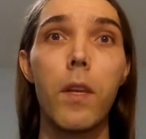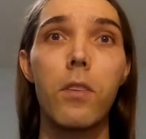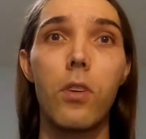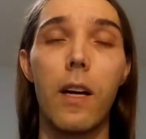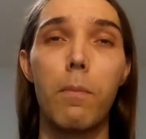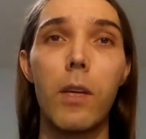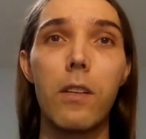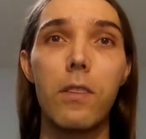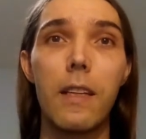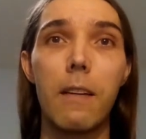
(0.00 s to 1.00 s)
So I'm
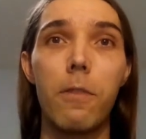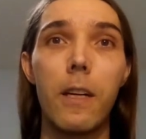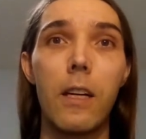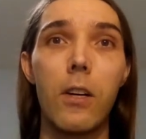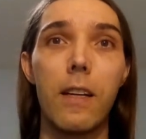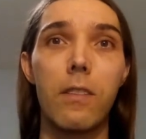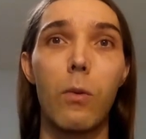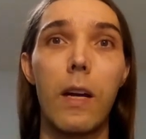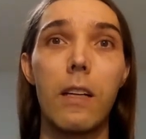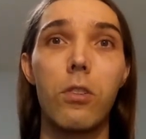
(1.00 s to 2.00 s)
using a video as a
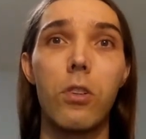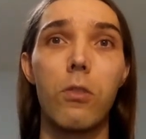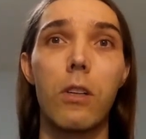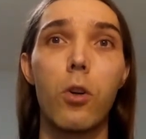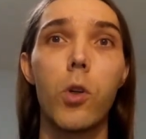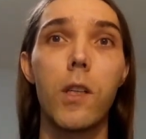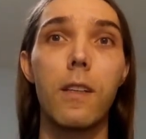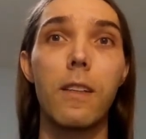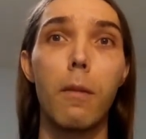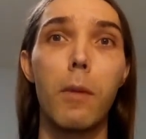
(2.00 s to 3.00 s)
way to record
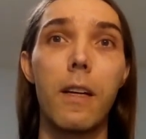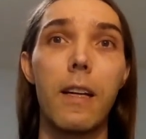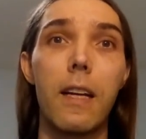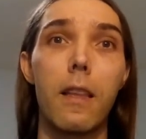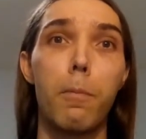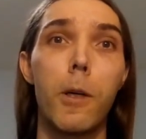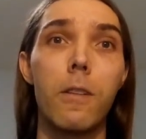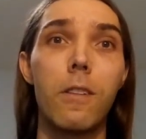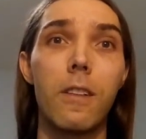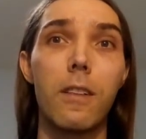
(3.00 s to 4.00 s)
and communicate the
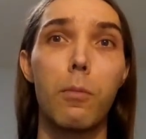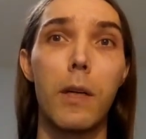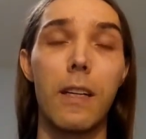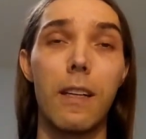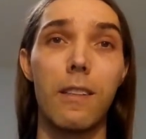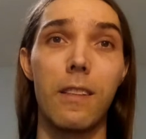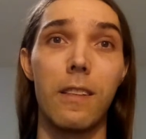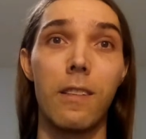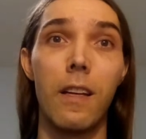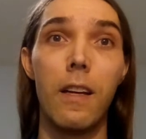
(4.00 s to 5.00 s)
personal
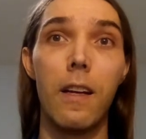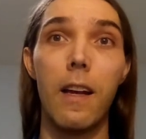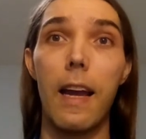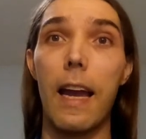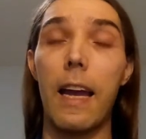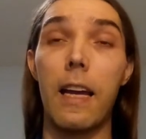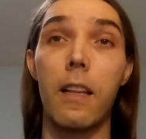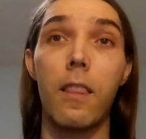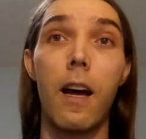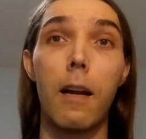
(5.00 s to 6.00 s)
experiences
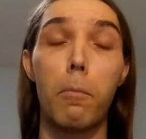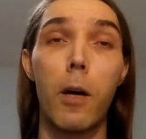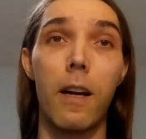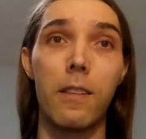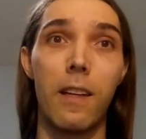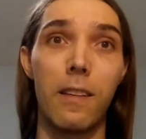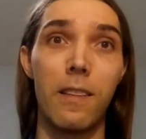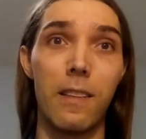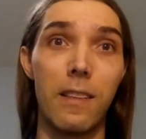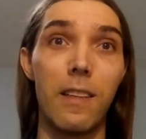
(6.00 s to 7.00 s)
and thought
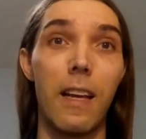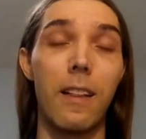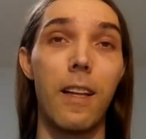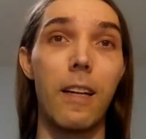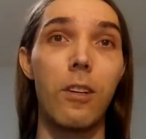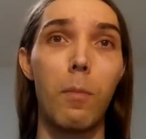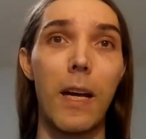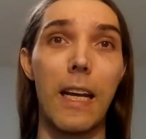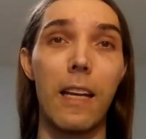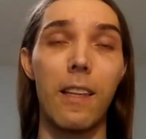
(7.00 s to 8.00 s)
processes that led to
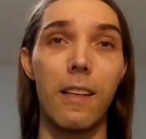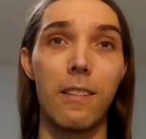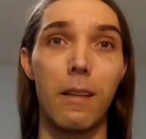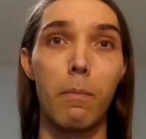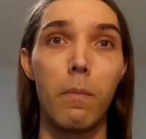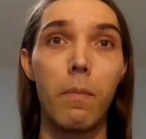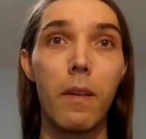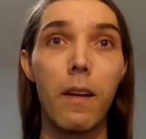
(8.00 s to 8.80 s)
my atheism.